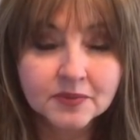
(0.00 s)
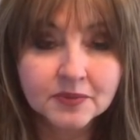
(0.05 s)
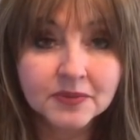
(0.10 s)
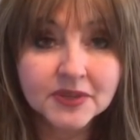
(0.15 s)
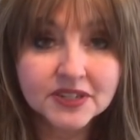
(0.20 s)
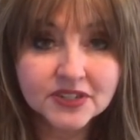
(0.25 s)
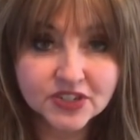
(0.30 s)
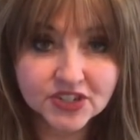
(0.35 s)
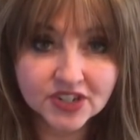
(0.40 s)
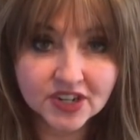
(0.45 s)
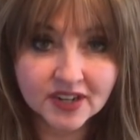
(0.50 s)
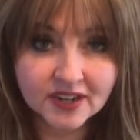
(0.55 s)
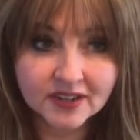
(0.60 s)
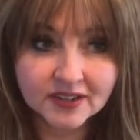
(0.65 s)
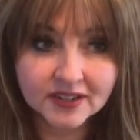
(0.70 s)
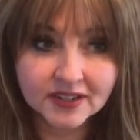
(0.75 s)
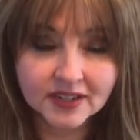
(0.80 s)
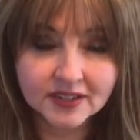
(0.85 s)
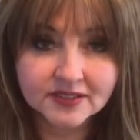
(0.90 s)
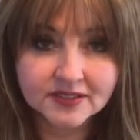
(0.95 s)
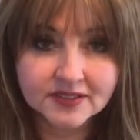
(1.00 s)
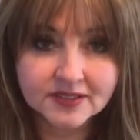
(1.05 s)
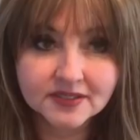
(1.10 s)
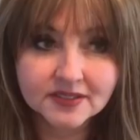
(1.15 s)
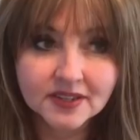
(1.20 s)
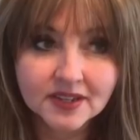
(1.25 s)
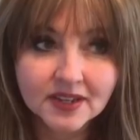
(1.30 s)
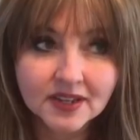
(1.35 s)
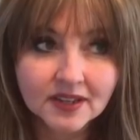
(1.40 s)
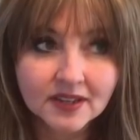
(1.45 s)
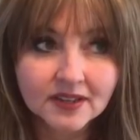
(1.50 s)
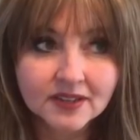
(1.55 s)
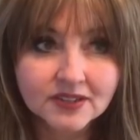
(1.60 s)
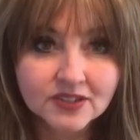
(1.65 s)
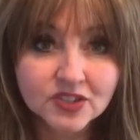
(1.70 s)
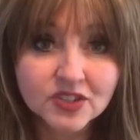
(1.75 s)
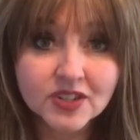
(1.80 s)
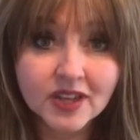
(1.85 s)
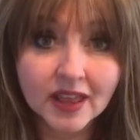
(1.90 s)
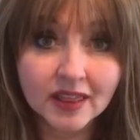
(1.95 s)
Misha gets
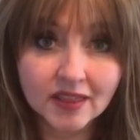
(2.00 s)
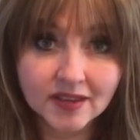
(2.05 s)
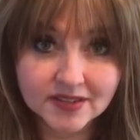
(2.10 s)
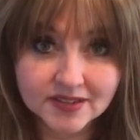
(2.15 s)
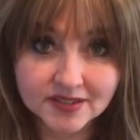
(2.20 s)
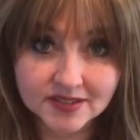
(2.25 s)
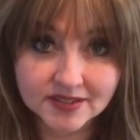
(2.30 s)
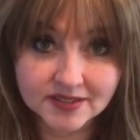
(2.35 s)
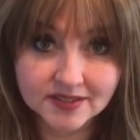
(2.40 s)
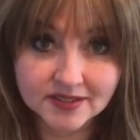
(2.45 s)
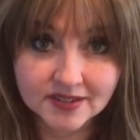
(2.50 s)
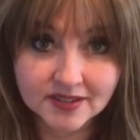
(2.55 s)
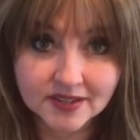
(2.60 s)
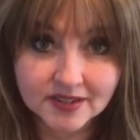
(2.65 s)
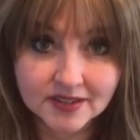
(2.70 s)
jealous.